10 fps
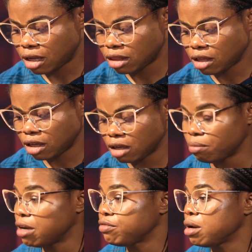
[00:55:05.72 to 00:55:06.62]
I think
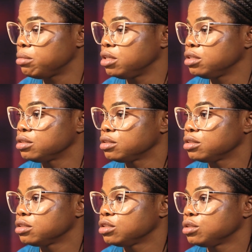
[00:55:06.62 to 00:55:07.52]
in my family,
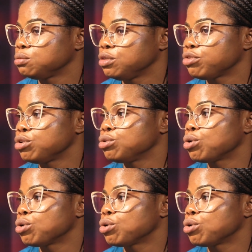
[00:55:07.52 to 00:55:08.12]
before